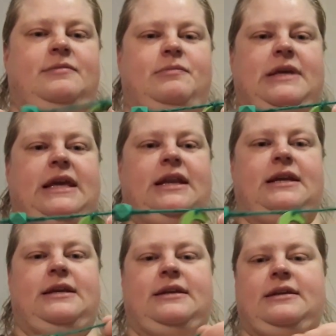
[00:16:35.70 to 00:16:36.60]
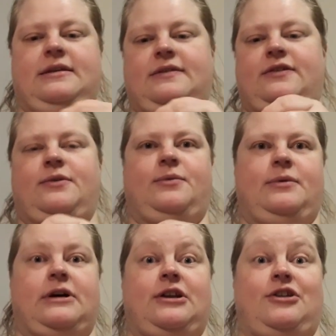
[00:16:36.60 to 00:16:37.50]
bead, so
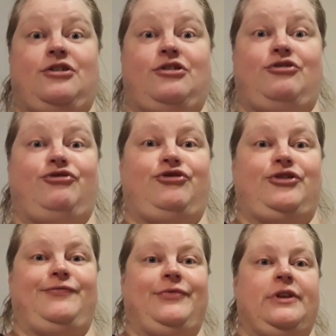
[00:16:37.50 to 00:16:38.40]
another knot.